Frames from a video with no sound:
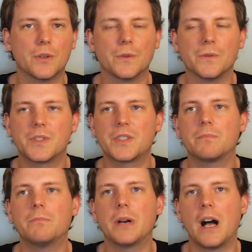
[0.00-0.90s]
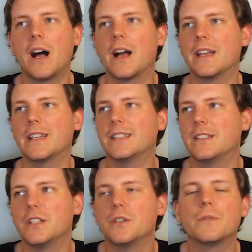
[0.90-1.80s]
used by
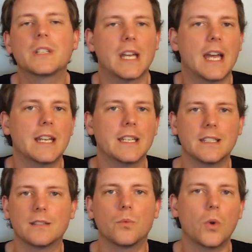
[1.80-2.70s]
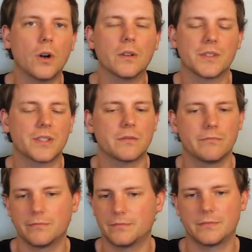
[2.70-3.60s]
the UK was,
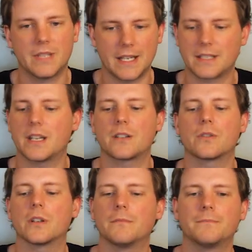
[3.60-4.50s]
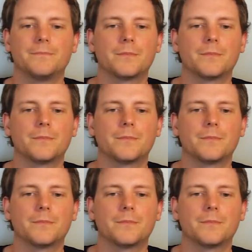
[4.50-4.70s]
etc.